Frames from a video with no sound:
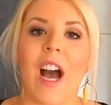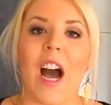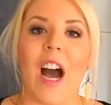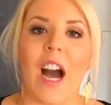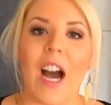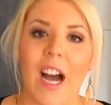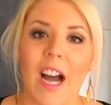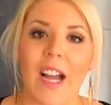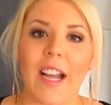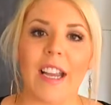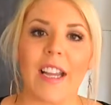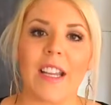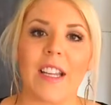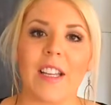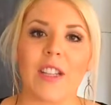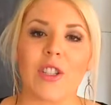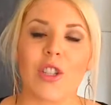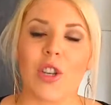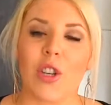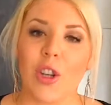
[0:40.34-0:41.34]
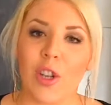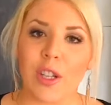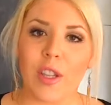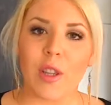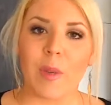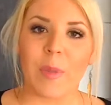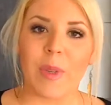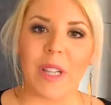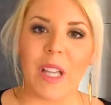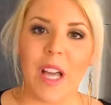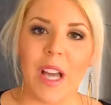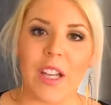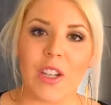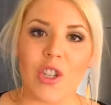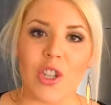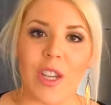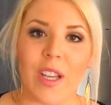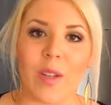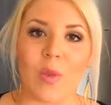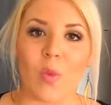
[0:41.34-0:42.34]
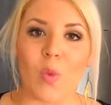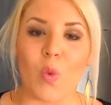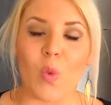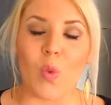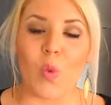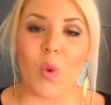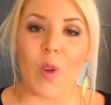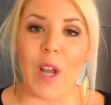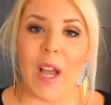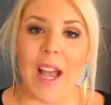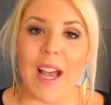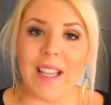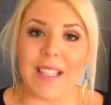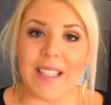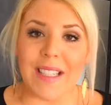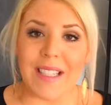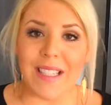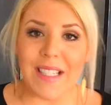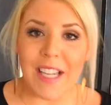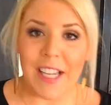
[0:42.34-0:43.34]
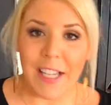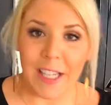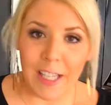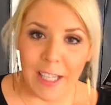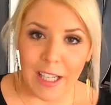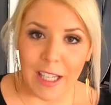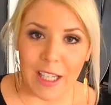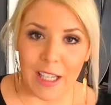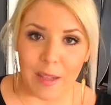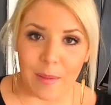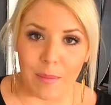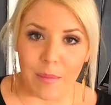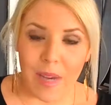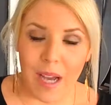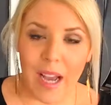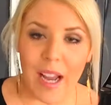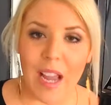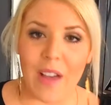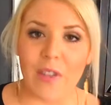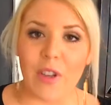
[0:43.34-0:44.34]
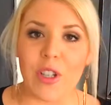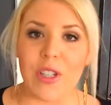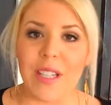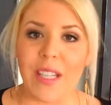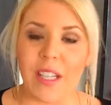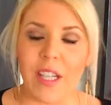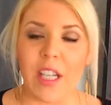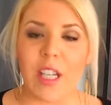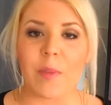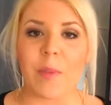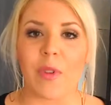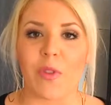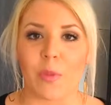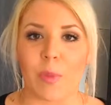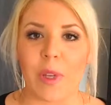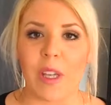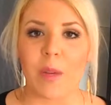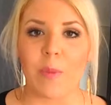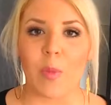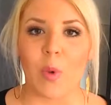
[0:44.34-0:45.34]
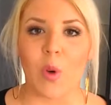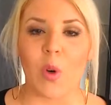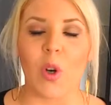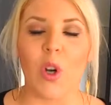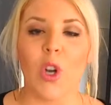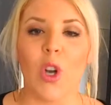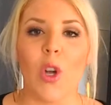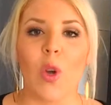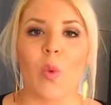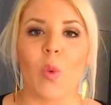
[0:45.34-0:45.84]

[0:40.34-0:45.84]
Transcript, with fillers: I took the plunge and as a team, I have a team of people,